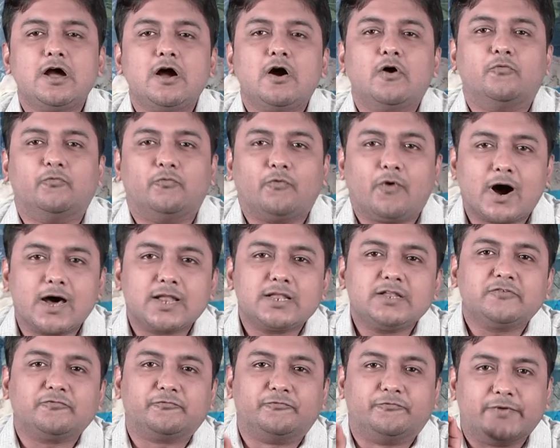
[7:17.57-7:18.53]

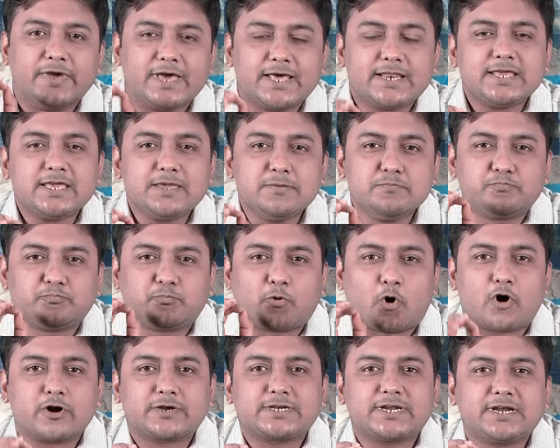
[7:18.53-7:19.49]
one very
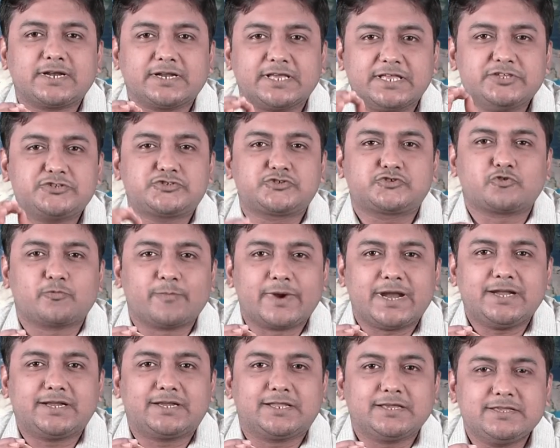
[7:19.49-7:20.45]
important
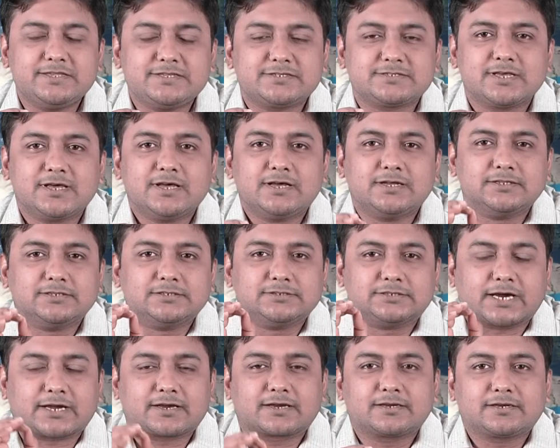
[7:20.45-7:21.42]
instrument is
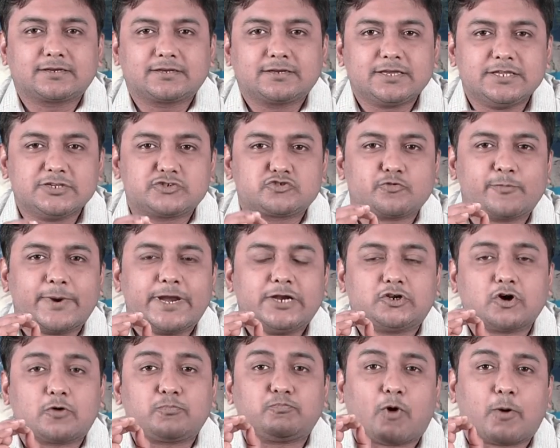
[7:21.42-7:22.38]
the instrument
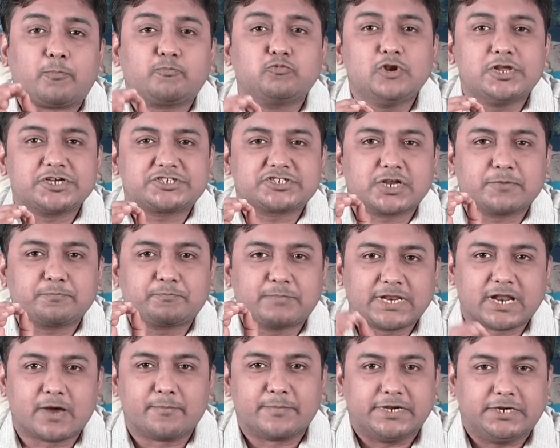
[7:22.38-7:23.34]
of population
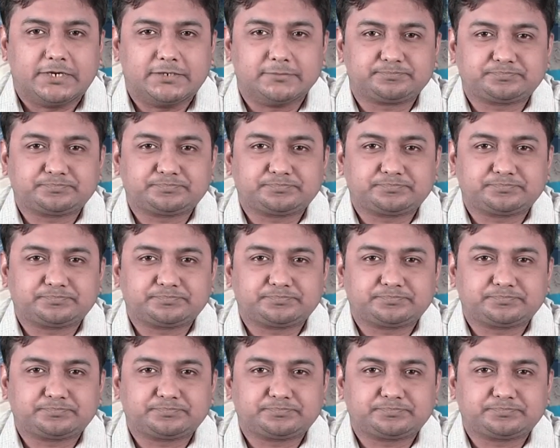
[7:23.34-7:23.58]
pyramid.